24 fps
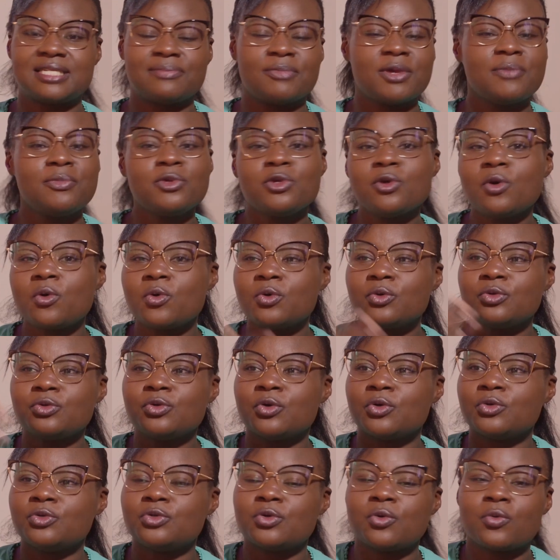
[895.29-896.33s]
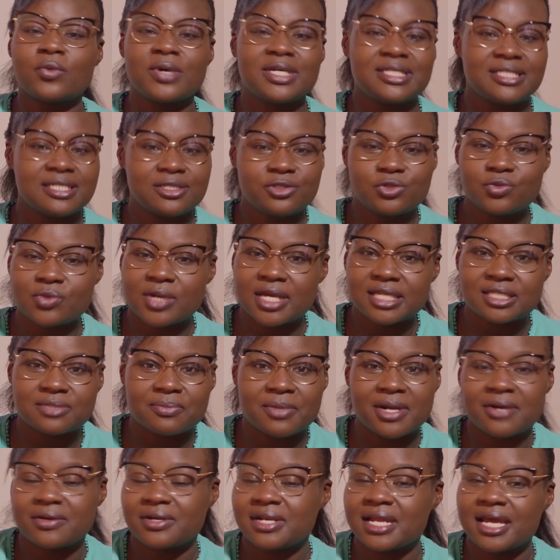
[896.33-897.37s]
Maybe you're waiting to get
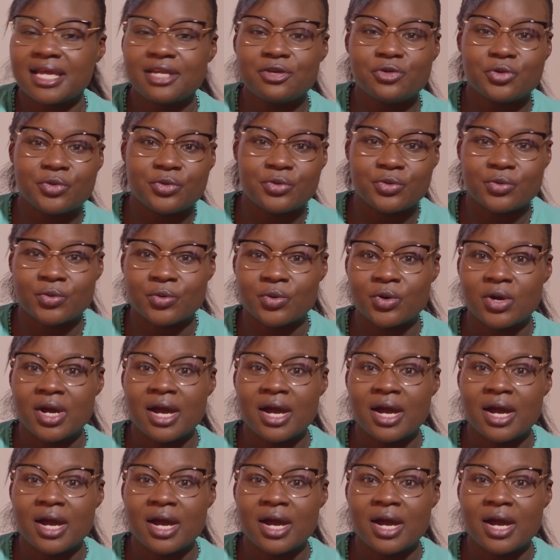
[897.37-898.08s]
married. I don't know.